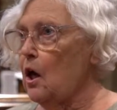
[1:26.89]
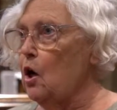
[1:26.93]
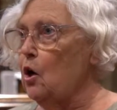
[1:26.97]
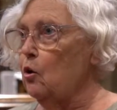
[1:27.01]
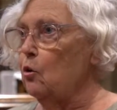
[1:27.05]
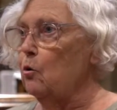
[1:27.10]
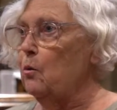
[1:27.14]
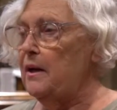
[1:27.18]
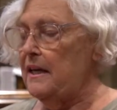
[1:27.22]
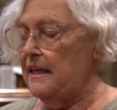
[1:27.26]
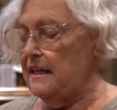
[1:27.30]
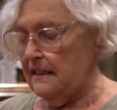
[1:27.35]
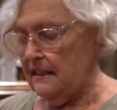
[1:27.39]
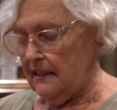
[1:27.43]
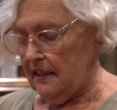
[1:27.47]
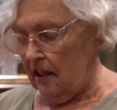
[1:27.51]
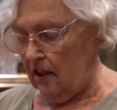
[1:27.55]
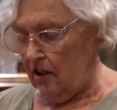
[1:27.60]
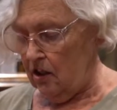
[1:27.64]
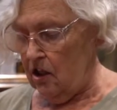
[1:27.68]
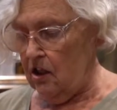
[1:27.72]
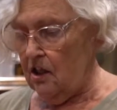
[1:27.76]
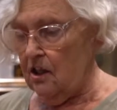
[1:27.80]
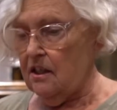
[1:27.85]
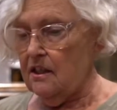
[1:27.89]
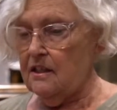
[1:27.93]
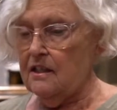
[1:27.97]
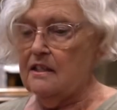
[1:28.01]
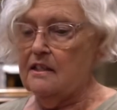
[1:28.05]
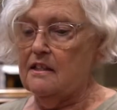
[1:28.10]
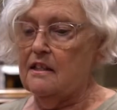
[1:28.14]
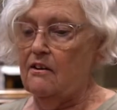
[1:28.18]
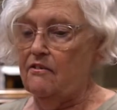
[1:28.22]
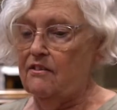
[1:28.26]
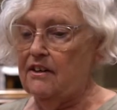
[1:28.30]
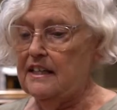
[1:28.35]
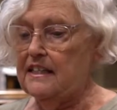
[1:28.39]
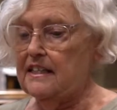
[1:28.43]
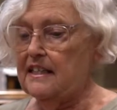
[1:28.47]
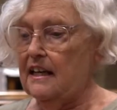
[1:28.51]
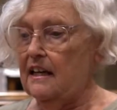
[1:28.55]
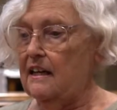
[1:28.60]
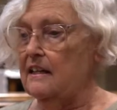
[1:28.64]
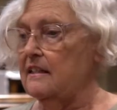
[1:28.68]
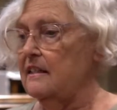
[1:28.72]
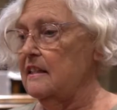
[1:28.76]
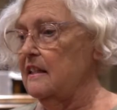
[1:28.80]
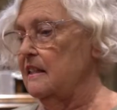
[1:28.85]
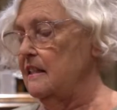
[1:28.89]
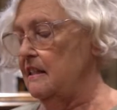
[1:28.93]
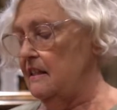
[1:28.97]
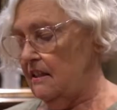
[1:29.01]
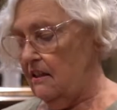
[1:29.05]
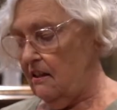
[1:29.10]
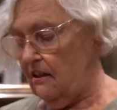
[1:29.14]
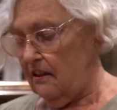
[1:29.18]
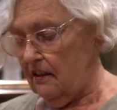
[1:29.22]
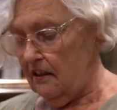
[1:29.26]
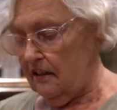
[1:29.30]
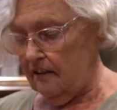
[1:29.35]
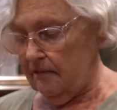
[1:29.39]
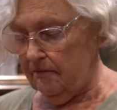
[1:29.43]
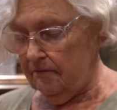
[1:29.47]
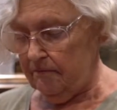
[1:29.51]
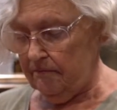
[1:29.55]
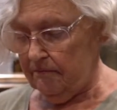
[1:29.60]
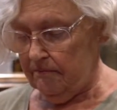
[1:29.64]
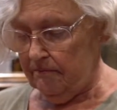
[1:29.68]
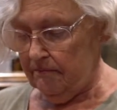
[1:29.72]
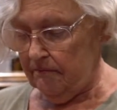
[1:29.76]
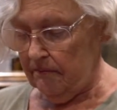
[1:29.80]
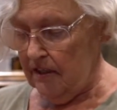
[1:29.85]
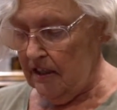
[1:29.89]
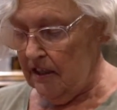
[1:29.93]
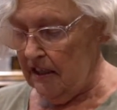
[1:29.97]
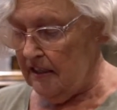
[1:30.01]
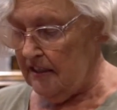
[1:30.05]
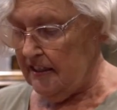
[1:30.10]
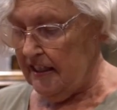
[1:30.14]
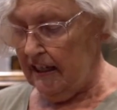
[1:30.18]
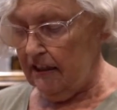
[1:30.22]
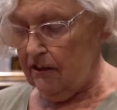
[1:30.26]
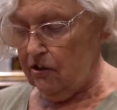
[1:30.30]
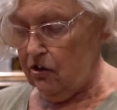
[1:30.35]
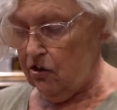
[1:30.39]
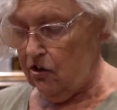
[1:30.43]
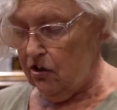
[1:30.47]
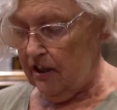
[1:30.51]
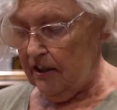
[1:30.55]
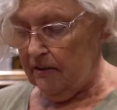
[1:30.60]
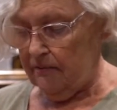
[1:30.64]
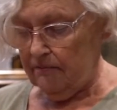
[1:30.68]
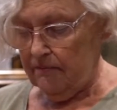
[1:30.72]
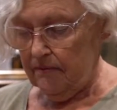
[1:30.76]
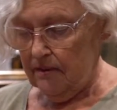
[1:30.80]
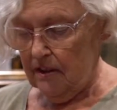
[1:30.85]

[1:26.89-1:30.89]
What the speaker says: who is a nurse, a retail assistant, a secretary.